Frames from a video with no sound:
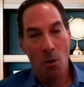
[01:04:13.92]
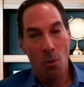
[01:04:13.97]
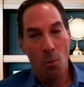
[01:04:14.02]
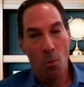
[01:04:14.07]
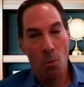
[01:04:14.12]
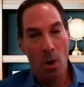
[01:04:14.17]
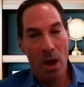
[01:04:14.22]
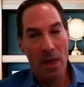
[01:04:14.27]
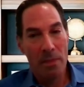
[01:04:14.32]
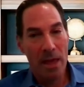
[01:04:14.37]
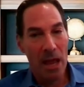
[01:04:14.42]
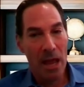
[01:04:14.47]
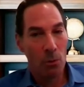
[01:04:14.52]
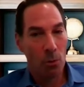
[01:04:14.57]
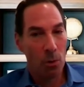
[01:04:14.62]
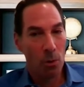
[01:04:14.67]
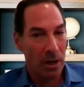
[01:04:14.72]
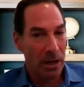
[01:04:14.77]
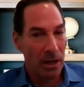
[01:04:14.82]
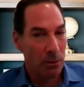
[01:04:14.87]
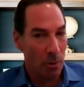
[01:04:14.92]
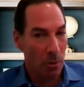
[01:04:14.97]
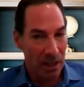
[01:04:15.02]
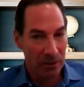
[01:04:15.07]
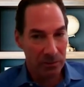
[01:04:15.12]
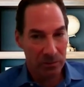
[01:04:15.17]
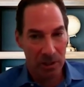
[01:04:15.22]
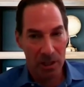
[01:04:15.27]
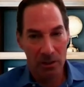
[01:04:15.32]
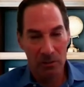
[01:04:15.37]
when they were in
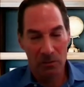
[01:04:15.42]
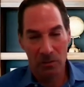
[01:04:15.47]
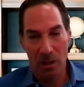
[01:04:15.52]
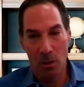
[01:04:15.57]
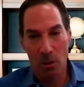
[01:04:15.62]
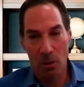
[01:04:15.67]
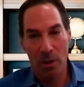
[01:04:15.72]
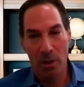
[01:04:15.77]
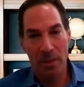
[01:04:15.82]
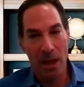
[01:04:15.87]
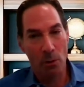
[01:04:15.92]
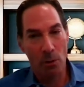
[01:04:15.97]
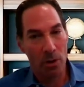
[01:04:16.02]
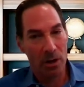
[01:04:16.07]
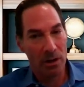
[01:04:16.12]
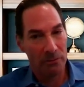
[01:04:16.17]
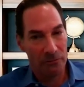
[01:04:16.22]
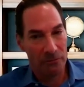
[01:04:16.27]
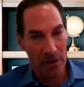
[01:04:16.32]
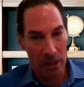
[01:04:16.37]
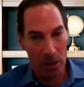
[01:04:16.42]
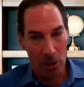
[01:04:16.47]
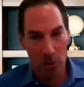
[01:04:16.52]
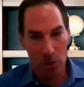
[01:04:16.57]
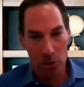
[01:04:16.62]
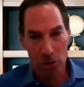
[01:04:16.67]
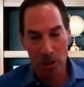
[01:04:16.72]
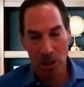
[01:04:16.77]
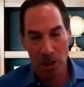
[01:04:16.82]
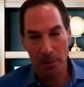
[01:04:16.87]
residency, when they were in
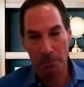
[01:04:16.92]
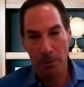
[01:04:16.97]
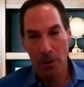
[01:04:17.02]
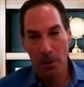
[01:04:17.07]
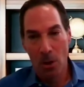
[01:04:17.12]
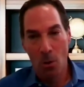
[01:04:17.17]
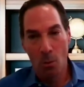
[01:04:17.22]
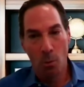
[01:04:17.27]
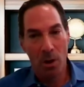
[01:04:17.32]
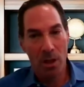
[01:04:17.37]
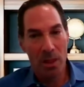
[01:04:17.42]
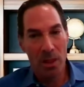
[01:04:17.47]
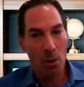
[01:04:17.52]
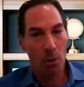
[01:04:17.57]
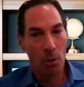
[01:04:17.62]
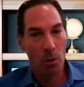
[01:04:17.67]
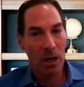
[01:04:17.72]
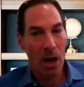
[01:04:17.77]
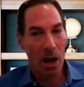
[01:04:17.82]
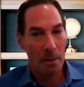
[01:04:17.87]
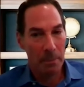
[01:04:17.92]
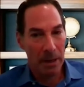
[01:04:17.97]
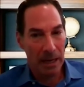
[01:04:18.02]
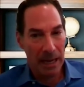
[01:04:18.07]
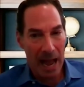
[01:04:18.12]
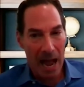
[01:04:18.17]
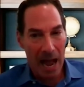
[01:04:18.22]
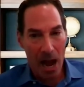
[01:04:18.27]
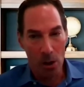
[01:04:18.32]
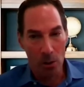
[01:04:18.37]
fellowship, when they were
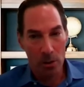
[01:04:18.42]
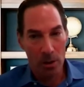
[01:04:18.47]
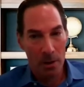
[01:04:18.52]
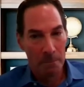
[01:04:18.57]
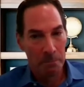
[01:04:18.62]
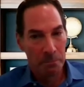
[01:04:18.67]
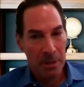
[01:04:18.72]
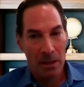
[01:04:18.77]
coming out,